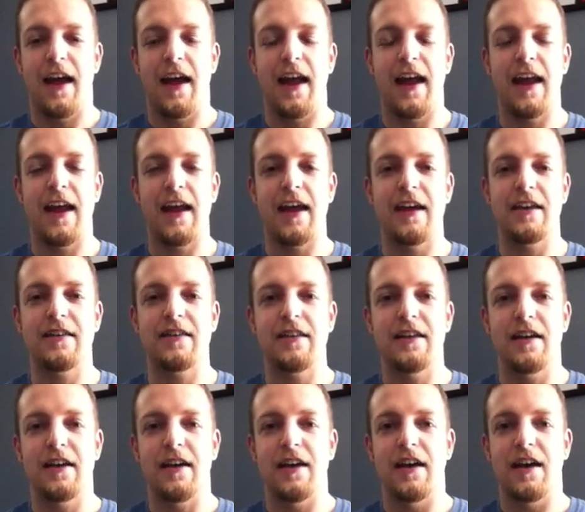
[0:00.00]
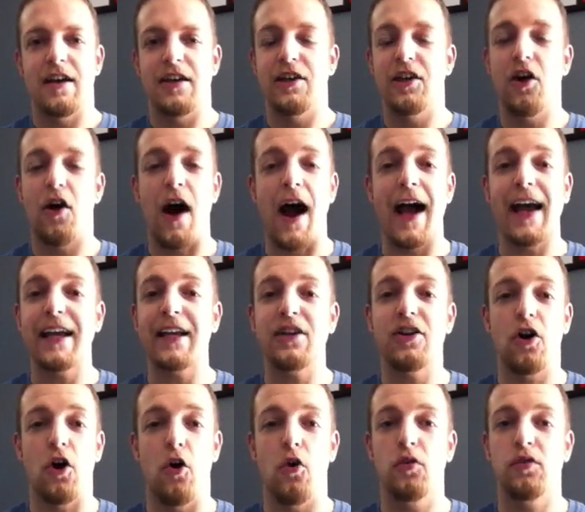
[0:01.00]
And, I
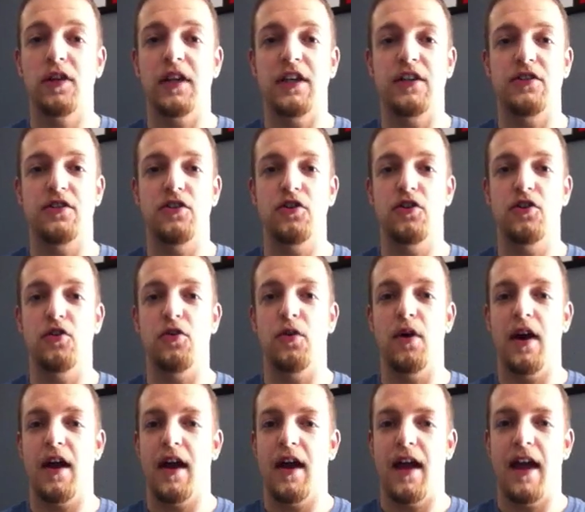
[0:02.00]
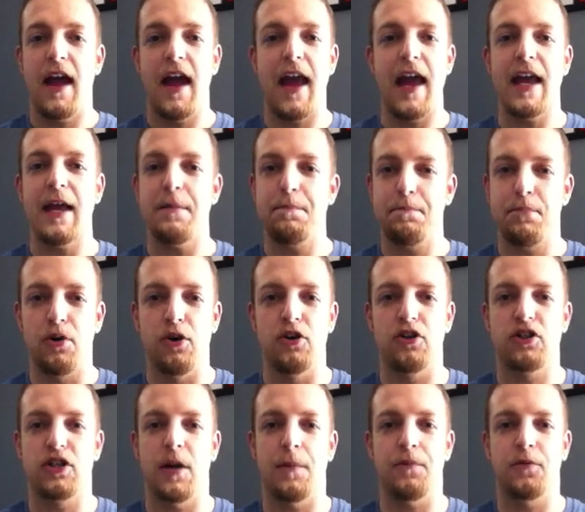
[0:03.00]
could only do 8
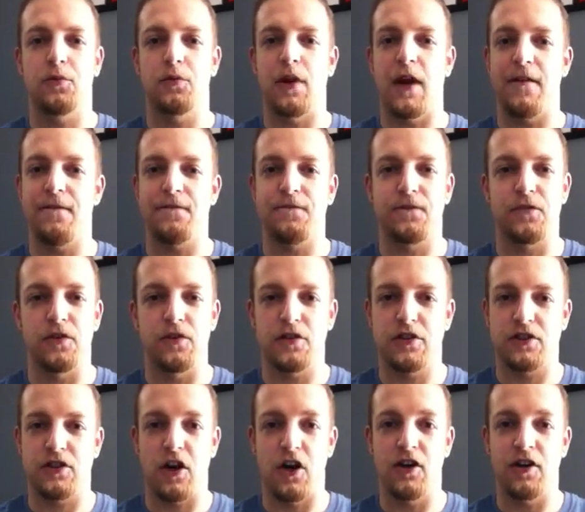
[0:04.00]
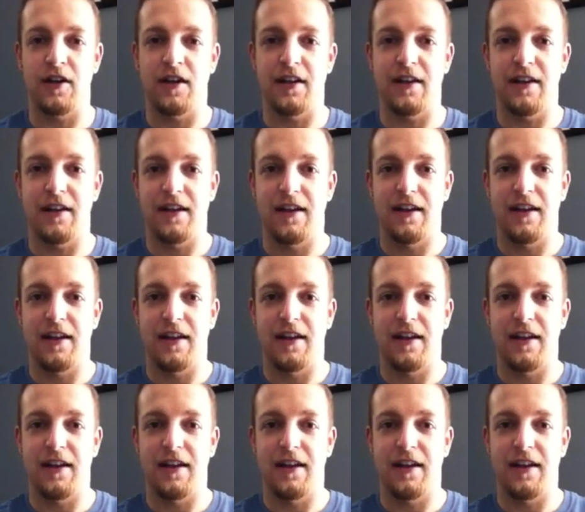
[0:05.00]
push-ups when I first started.